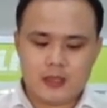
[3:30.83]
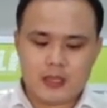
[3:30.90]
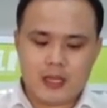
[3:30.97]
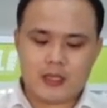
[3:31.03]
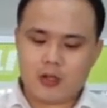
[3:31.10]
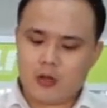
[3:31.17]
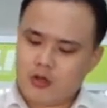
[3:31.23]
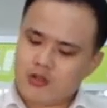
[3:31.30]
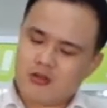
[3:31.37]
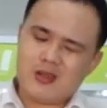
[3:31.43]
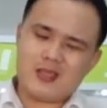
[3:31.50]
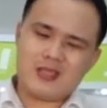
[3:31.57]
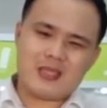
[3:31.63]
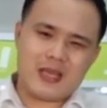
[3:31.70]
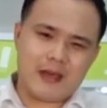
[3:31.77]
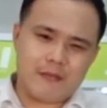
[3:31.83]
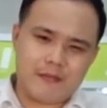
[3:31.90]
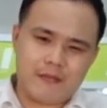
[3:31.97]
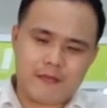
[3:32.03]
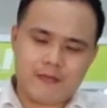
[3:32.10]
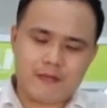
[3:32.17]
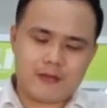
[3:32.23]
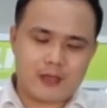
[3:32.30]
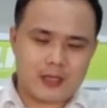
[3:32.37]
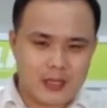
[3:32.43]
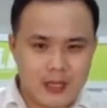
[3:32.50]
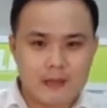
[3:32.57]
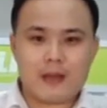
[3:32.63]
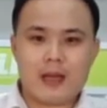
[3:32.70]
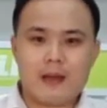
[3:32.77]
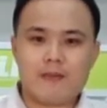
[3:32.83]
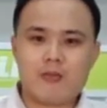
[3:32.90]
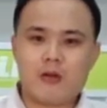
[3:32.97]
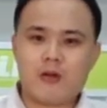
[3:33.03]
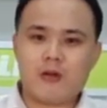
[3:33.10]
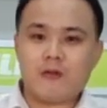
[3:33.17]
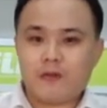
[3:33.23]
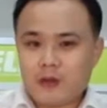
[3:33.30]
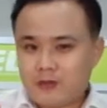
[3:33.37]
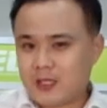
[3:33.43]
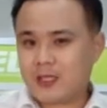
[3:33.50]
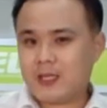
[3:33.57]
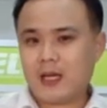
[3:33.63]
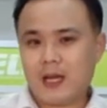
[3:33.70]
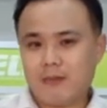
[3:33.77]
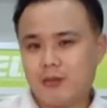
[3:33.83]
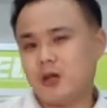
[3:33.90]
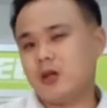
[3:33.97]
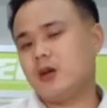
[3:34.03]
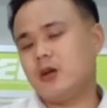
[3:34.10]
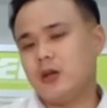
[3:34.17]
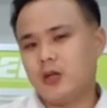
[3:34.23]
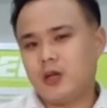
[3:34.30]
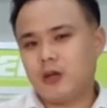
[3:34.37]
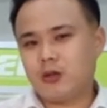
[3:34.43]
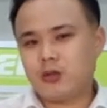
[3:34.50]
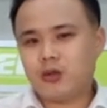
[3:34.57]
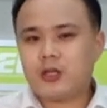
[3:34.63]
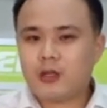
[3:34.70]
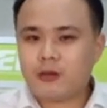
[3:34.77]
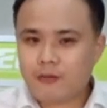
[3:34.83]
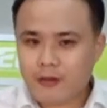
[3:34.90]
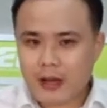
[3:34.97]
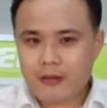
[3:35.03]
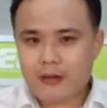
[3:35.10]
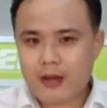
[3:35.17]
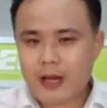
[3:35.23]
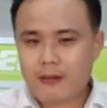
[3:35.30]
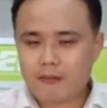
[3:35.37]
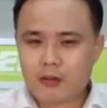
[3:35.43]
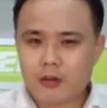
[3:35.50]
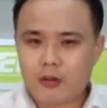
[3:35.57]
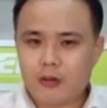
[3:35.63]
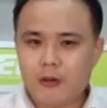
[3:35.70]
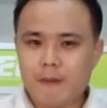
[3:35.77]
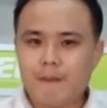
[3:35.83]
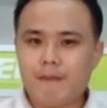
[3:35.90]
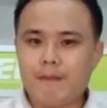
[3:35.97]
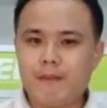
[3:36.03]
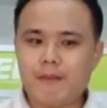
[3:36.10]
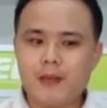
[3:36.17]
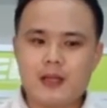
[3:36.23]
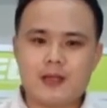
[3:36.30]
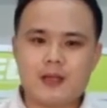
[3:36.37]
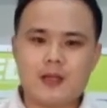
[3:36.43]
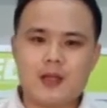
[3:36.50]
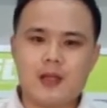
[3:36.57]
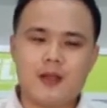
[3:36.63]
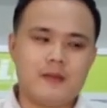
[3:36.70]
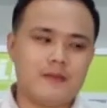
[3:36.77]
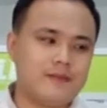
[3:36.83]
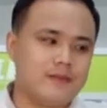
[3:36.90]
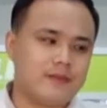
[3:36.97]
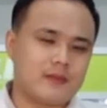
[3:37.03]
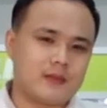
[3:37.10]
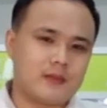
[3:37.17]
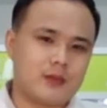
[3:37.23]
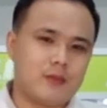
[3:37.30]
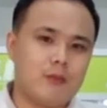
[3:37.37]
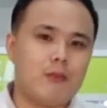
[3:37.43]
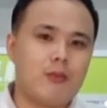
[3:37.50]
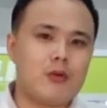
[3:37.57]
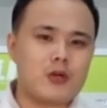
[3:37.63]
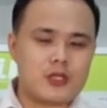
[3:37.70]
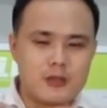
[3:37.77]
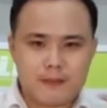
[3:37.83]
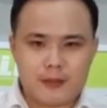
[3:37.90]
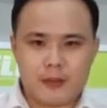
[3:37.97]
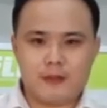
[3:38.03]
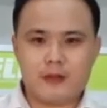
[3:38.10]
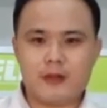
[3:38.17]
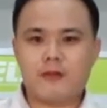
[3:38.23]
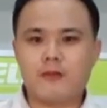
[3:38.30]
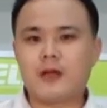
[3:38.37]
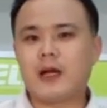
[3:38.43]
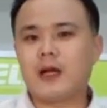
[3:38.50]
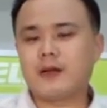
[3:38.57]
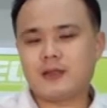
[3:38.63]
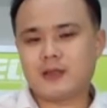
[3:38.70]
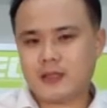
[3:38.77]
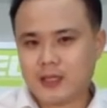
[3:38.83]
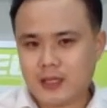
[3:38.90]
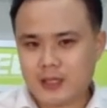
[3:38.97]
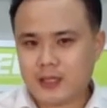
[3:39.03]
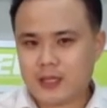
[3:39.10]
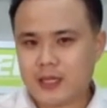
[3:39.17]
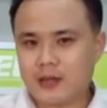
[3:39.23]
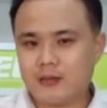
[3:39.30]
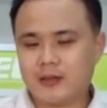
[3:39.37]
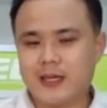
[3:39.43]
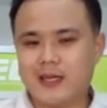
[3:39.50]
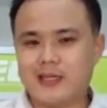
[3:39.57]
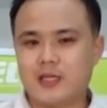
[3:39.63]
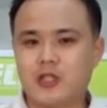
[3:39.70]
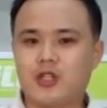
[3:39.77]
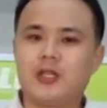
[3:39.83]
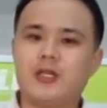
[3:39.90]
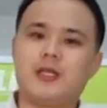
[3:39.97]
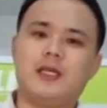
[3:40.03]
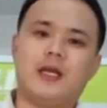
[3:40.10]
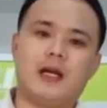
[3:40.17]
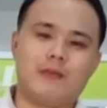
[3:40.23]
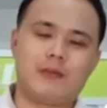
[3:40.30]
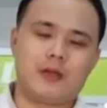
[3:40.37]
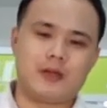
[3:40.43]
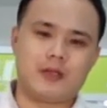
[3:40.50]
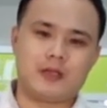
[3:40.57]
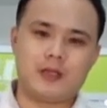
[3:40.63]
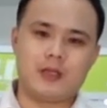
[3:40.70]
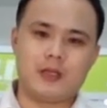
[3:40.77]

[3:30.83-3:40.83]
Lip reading: And also this have 10 ampere, 15 ampere, 25 ampere, but most popular we are selling now is 20 amperes.